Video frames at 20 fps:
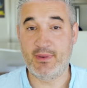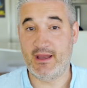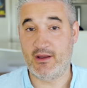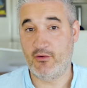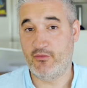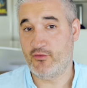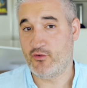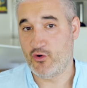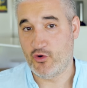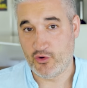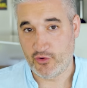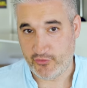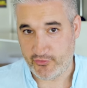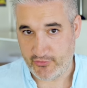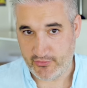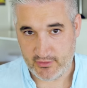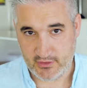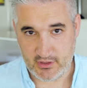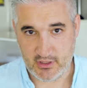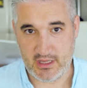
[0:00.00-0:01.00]
but of
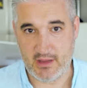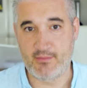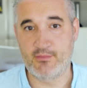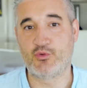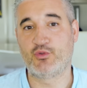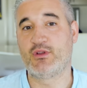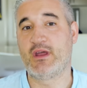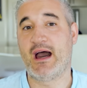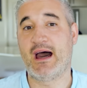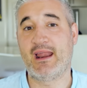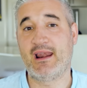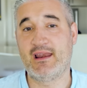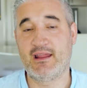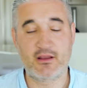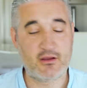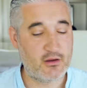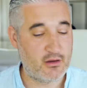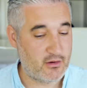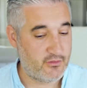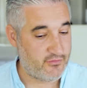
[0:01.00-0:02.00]
course you can put
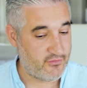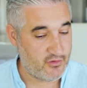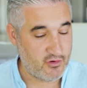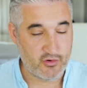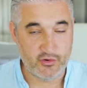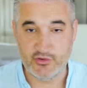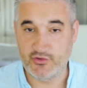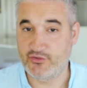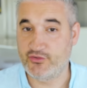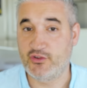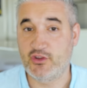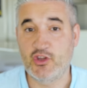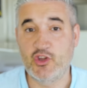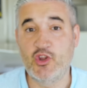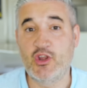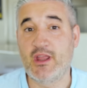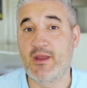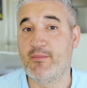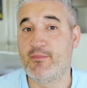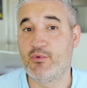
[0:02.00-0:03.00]
garlic, of course
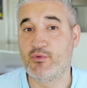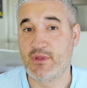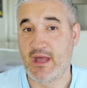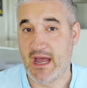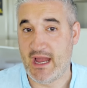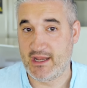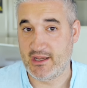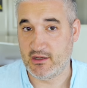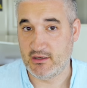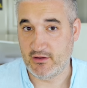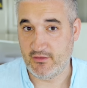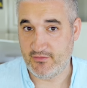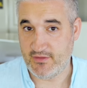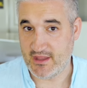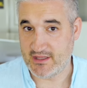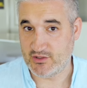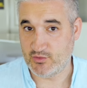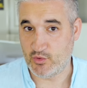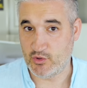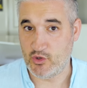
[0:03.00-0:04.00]
you can put onion if
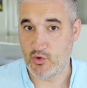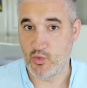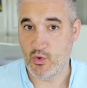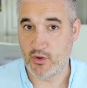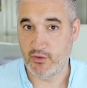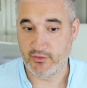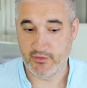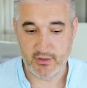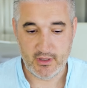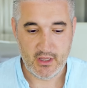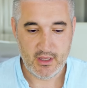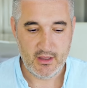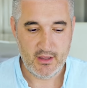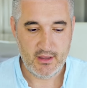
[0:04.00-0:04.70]
that's what you want.